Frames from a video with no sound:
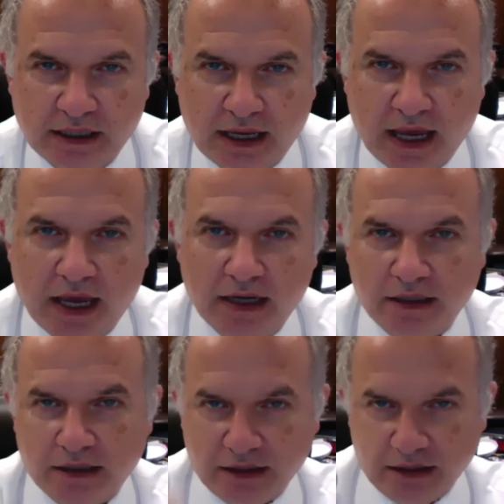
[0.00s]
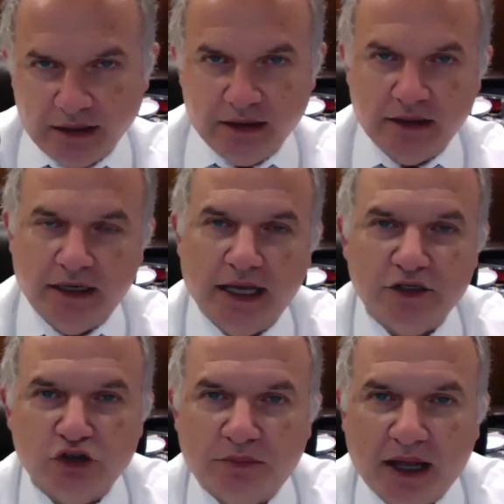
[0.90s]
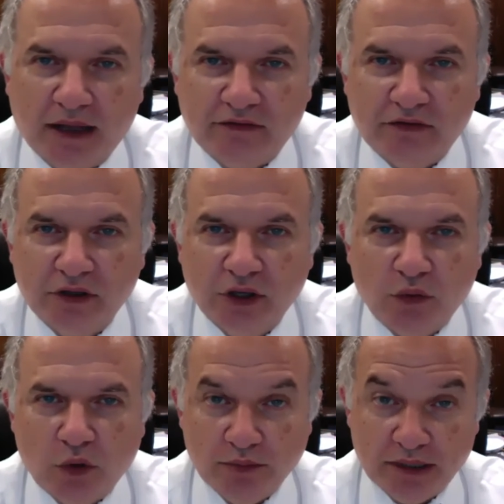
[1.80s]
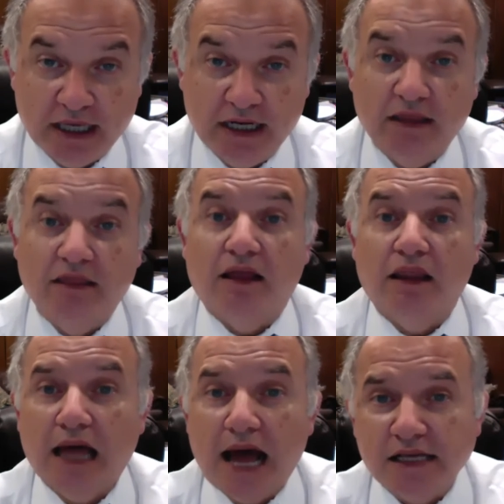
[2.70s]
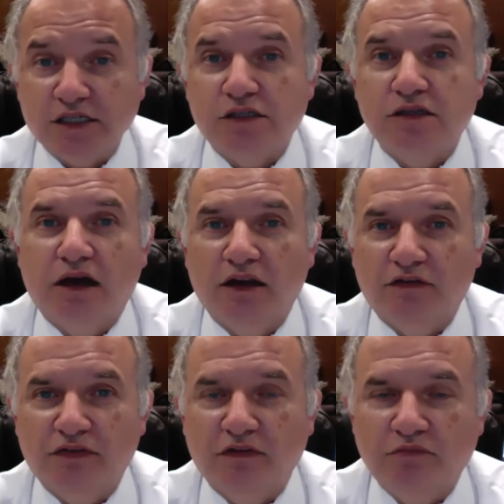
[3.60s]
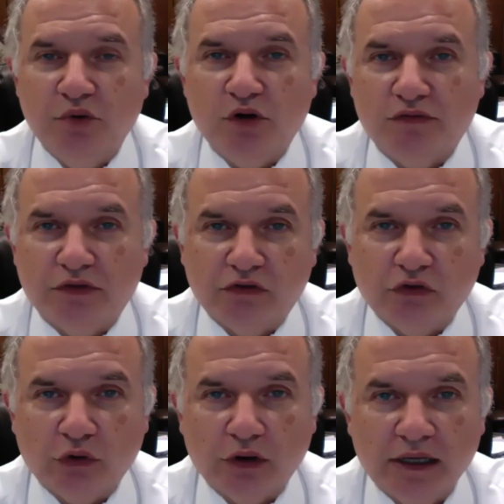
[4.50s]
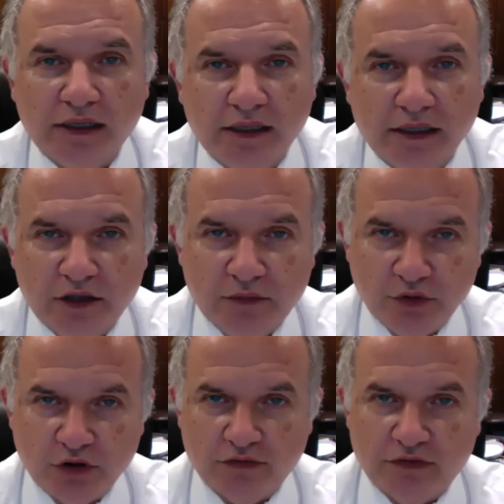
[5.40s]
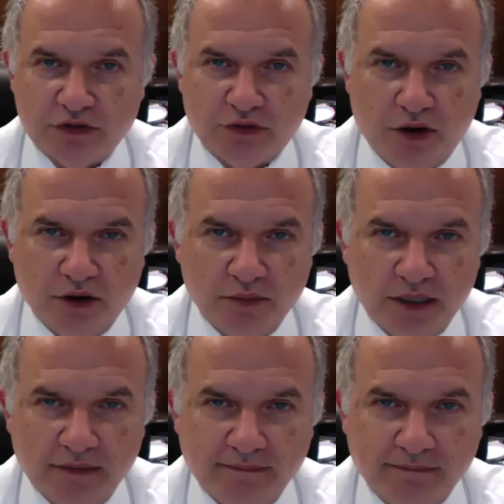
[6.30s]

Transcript: And in the next Shabbat, we'll be beginning the last and fifth book of the Torah, the book of Deuteronomy.